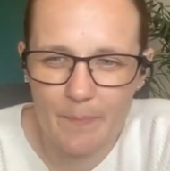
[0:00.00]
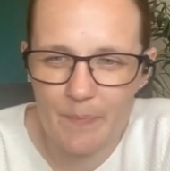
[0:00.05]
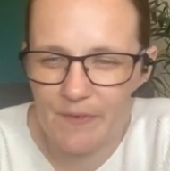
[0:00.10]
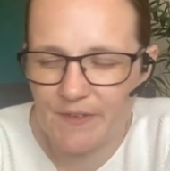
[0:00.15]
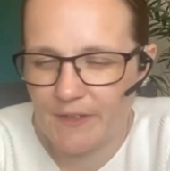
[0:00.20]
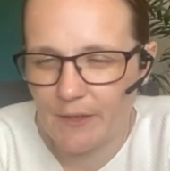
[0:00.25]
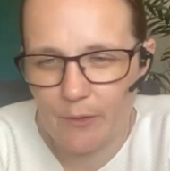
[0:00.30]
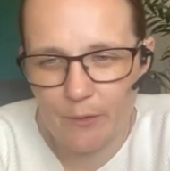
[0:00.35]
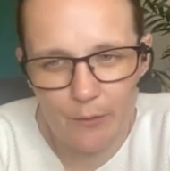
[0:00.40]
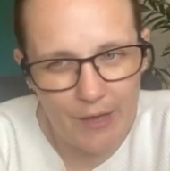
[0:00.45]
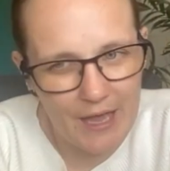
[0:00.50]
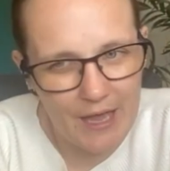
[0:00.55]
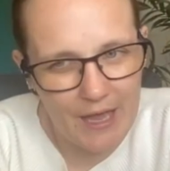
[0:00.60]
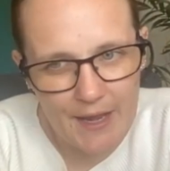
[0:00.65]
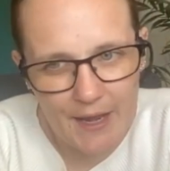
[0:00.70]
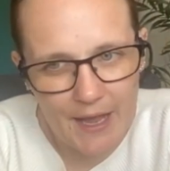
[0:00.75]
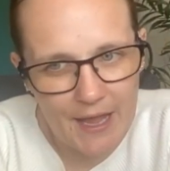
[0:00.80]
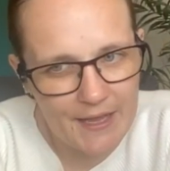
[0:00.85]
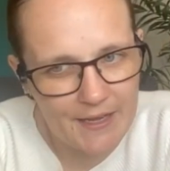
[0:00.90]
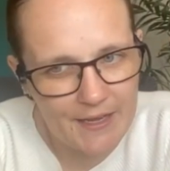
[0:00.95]
So
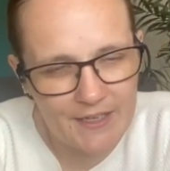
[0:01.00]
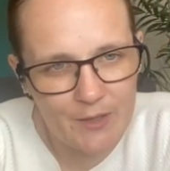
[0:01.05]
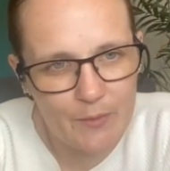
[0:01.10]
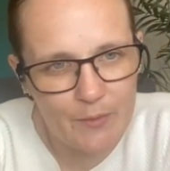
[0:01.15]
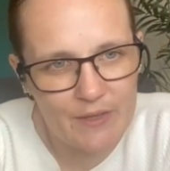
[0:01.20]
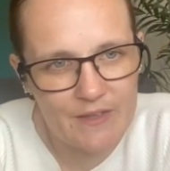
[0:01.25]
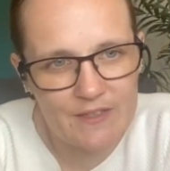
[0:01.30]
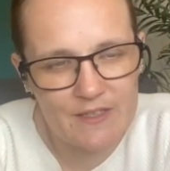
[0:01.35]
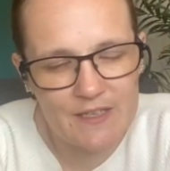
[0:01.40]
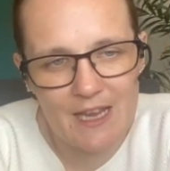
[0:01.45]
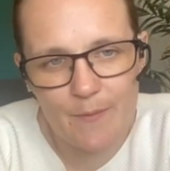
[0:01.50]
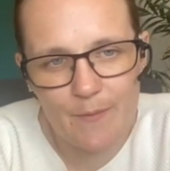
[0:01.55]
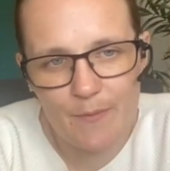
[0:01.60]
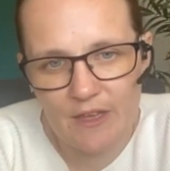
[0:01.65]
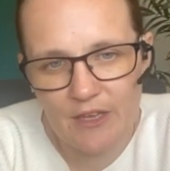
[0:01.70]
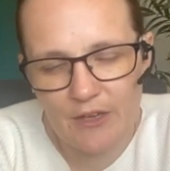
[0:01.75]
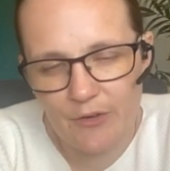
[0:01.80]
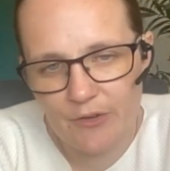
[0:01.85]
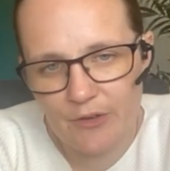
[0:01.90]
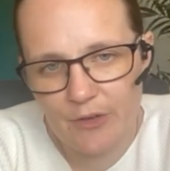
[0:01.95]
add anyone's name
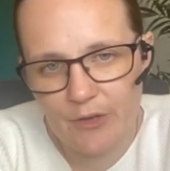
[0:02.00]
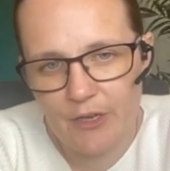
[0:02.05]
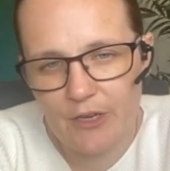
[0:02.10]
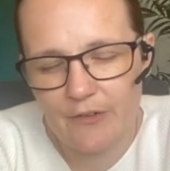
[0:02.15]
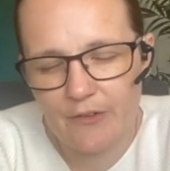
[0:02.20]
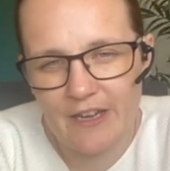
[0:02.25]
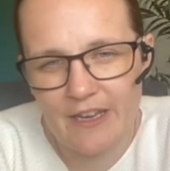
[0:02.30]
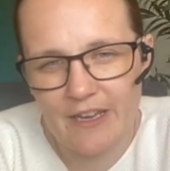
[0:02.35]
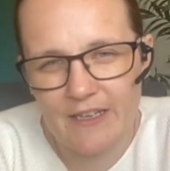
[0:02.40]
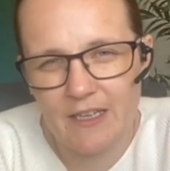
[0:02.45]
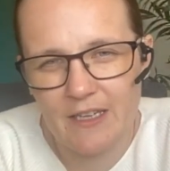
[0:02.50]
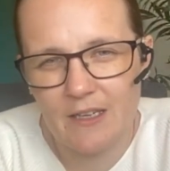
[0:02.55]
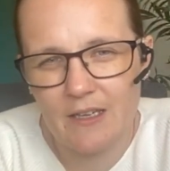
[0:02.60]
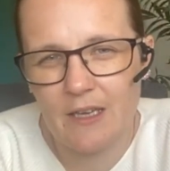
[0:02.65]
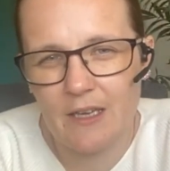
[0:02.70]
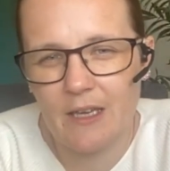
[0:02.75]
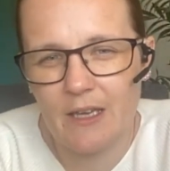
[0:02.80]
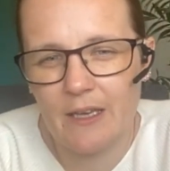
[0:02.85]
that you know you're adding